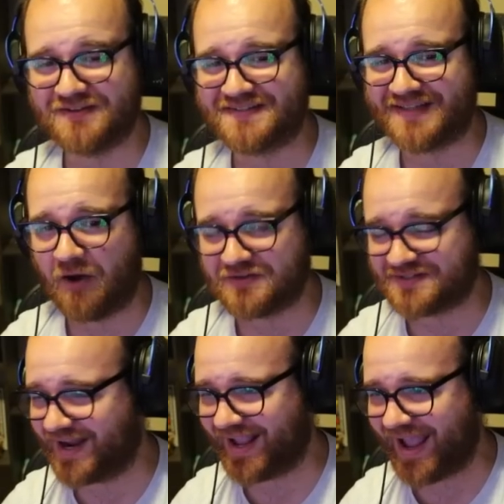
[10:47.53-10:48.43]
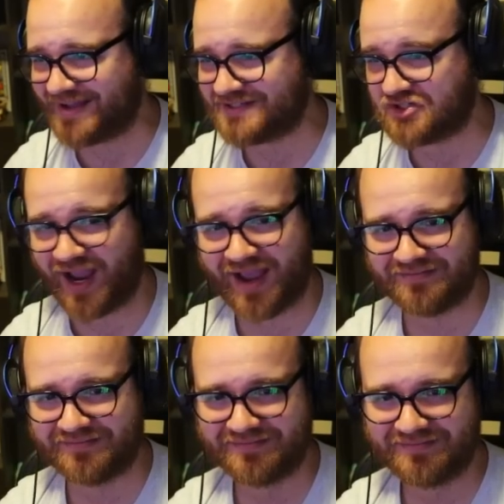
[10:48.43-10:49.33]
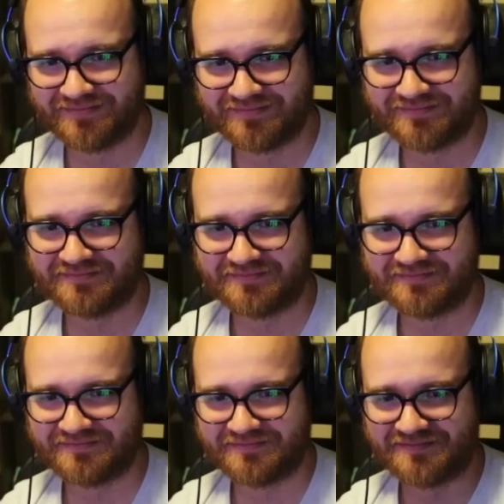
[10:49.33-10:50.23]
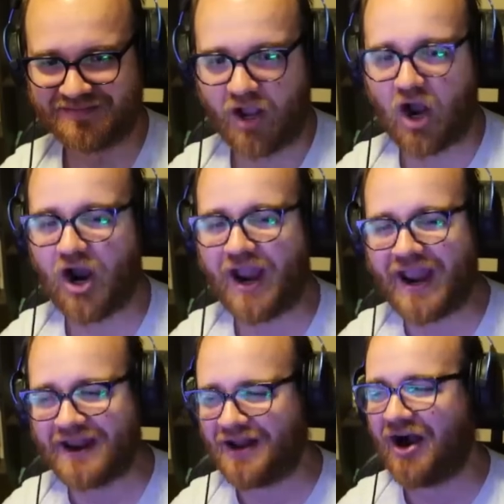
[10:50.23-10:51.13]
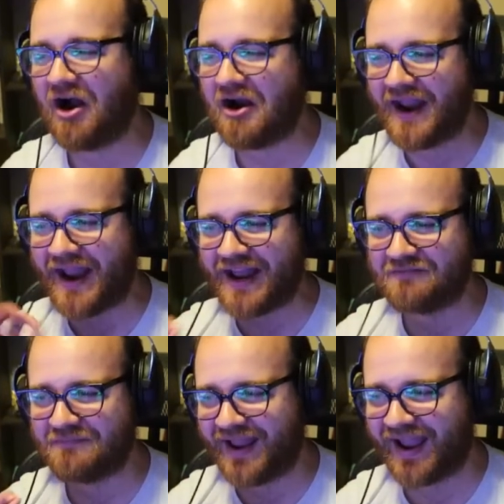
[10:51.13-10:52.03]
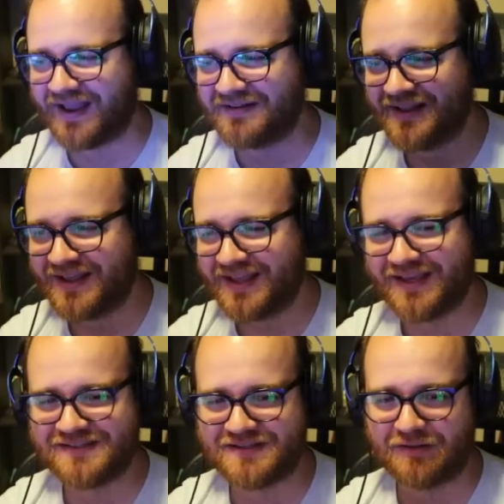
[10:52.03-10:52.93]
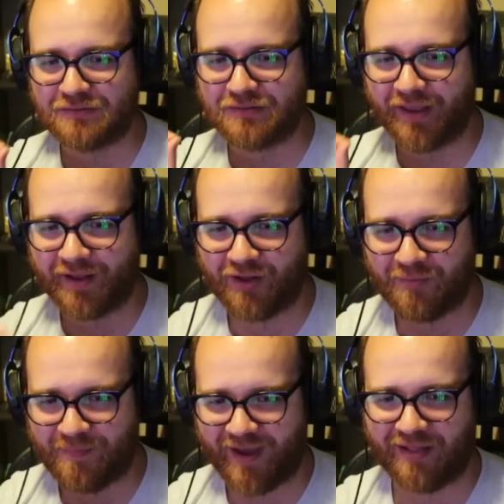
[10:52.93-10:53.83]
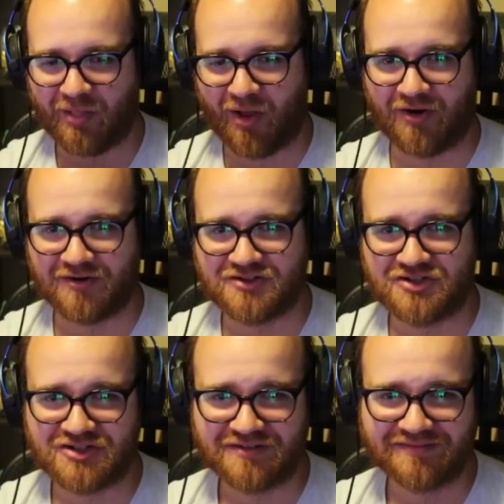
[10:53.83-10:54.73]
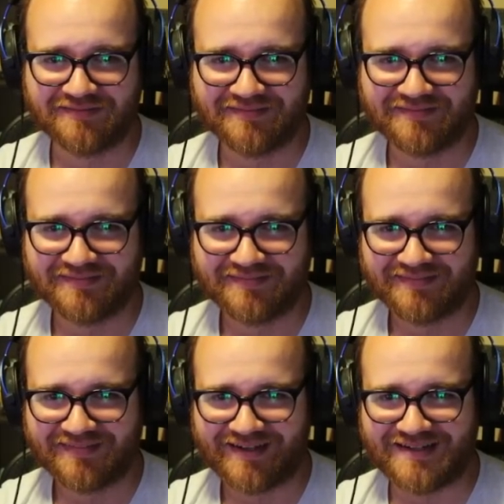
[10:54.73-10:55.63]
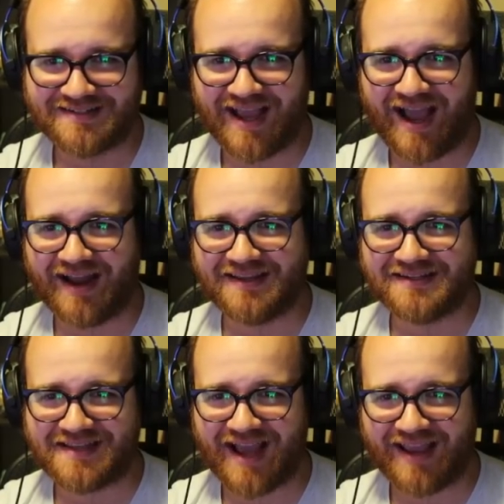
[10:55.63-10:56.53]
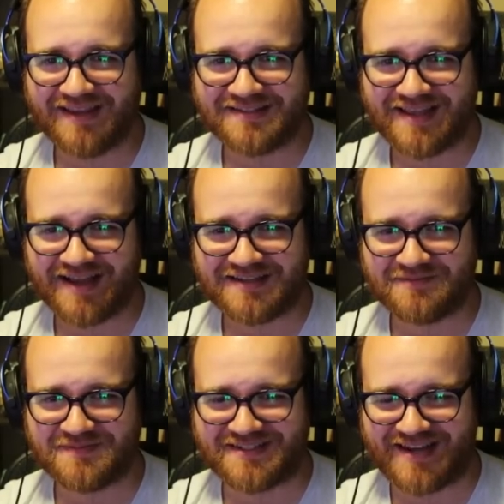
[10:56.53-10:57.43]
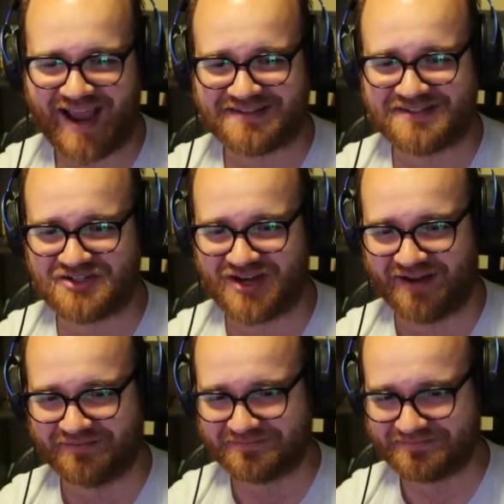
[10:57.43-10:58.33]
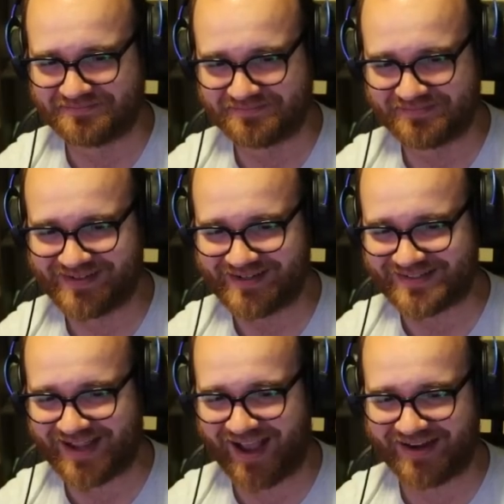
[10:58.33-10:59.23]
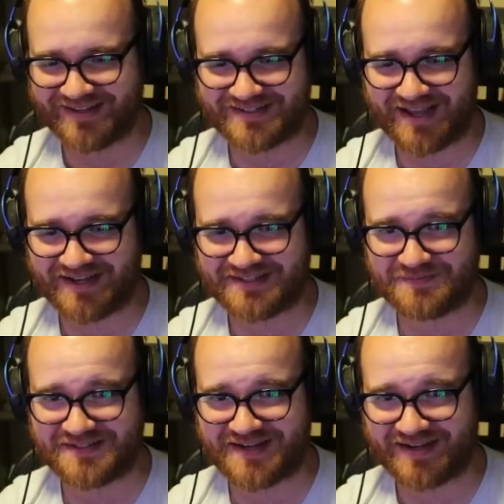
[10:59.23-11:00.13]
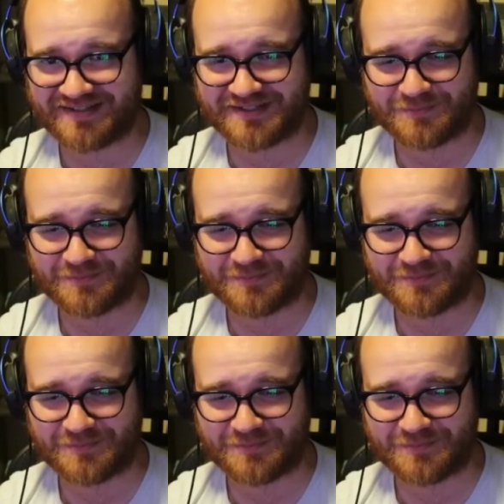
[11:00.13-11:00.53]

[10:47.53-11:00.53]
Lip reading: That was kind of gas, chat. Our Ant-Man is a little bit large. He's got some stats, chat. He's got some stats.